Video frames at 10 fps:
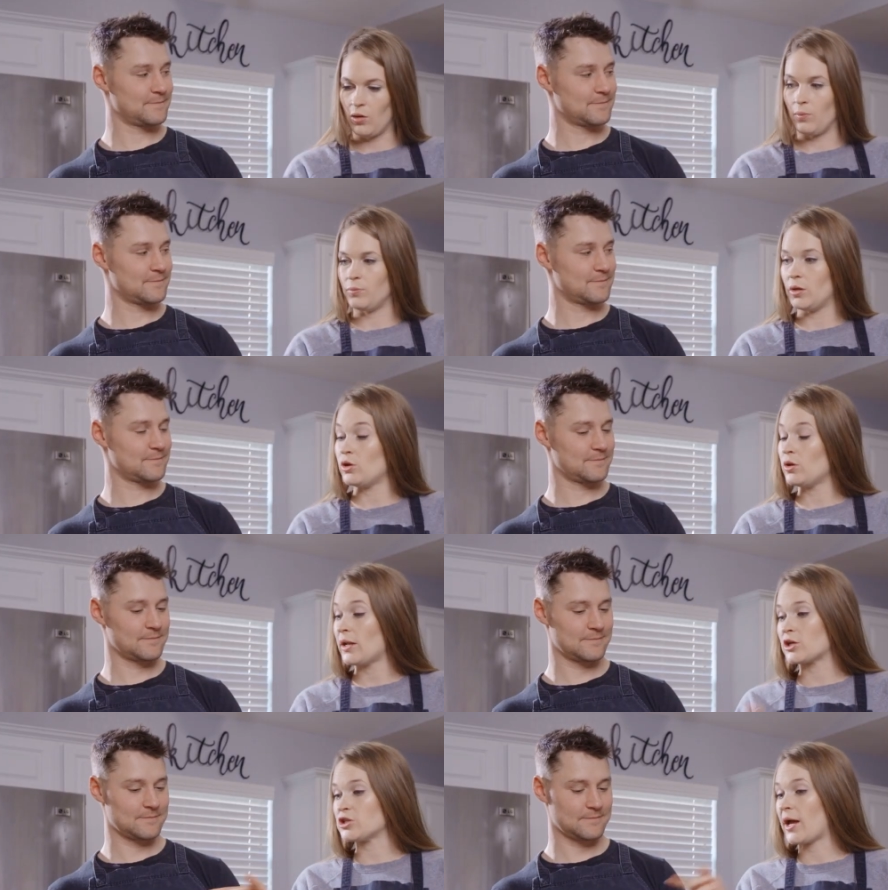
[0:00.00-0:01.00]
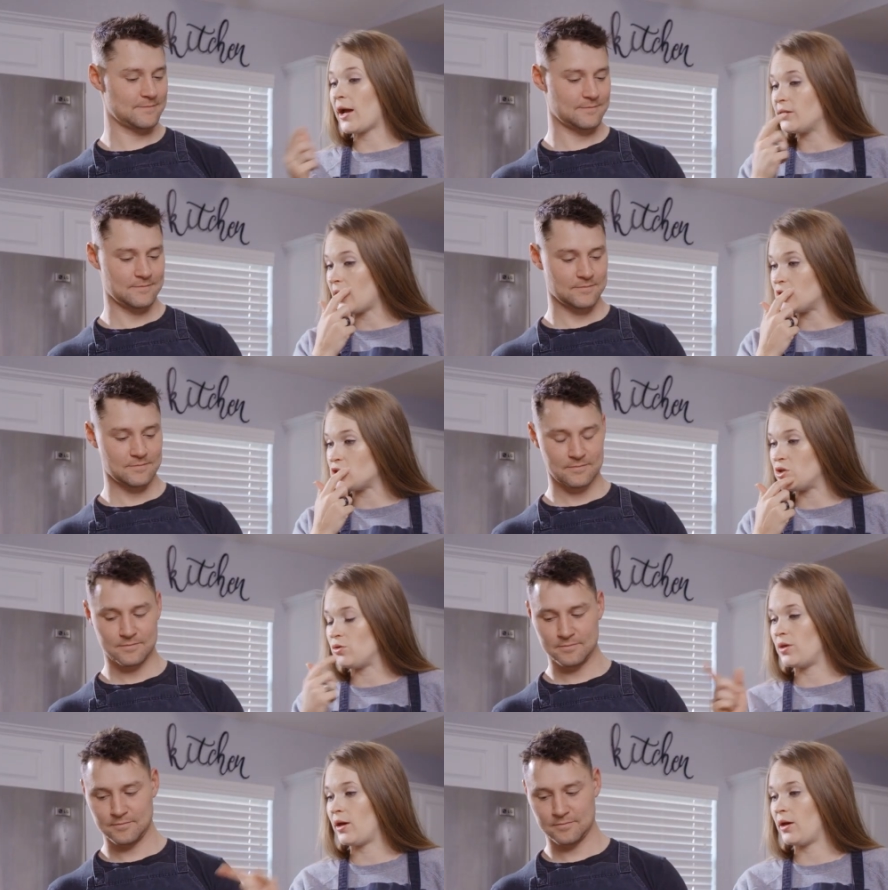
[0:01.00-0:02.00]
Speaker 1: Oh, you can actually add that to
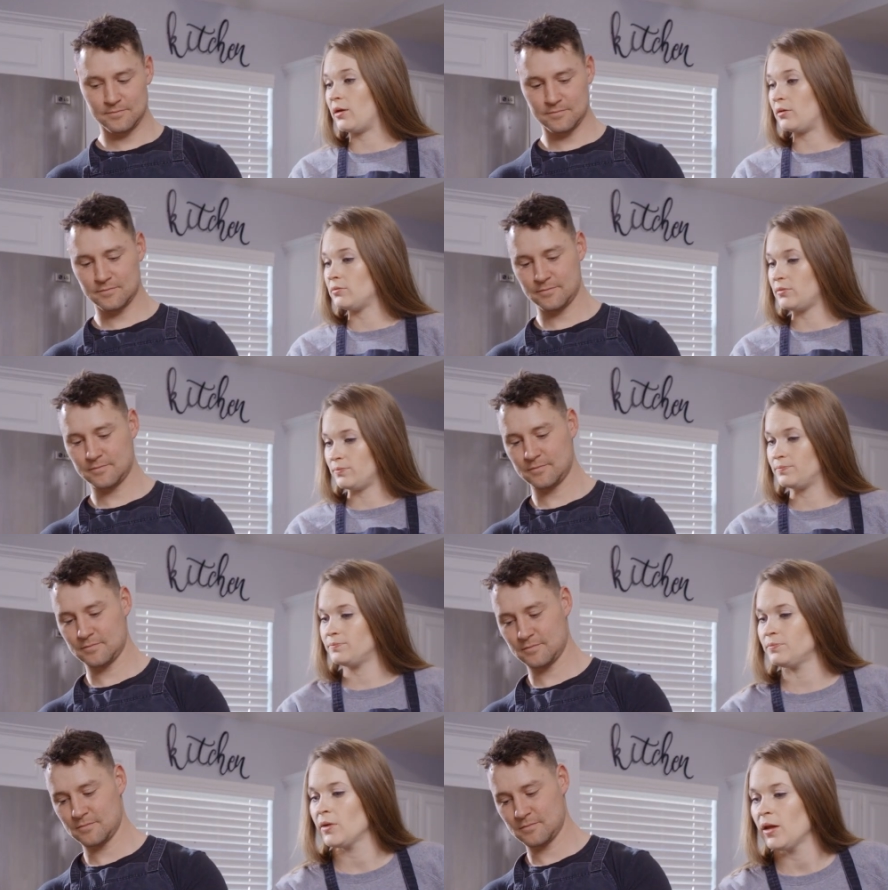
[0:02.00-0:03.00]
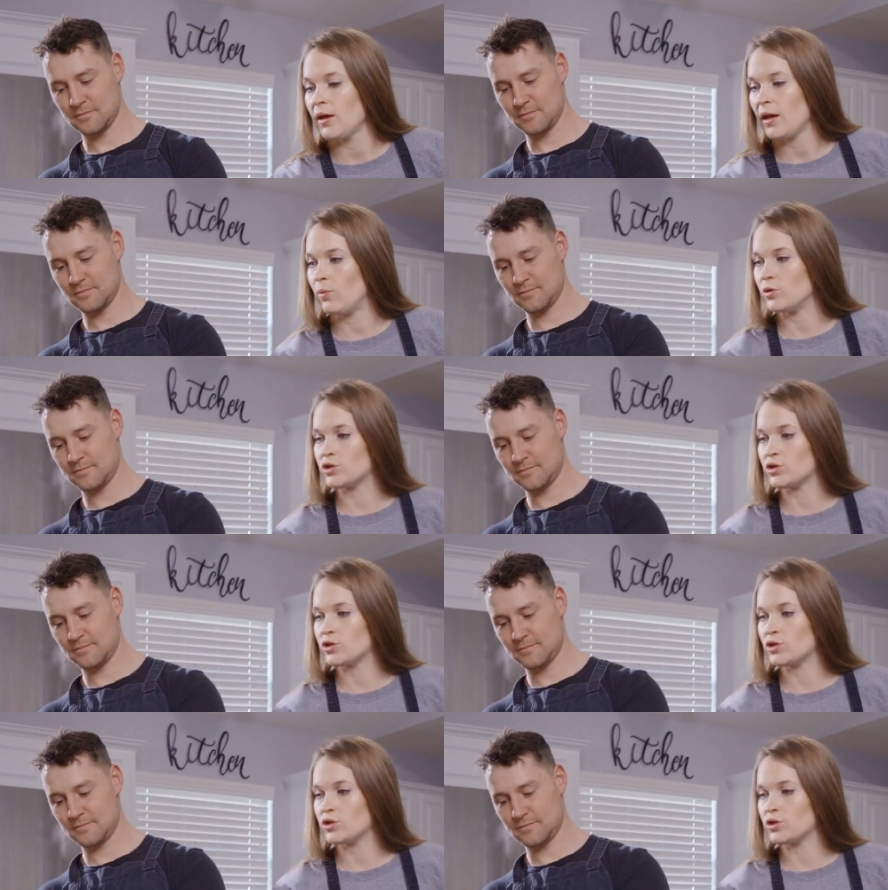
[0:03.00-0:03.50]
the, and we'll